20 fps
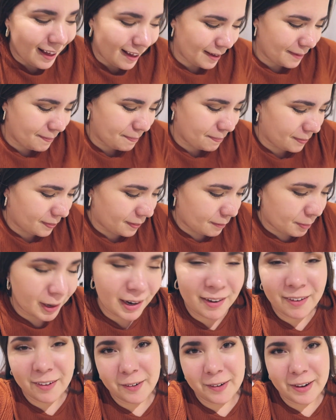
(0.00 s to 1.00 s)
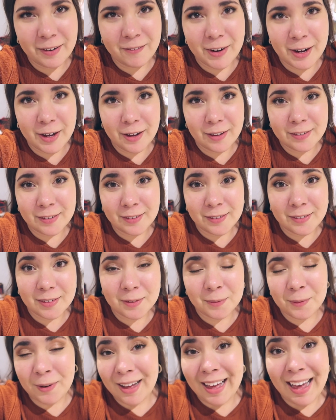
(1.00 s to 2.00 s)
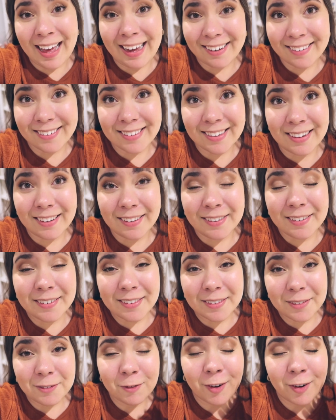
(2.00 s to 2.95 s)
The Pirate Queen rehearsals were excellent.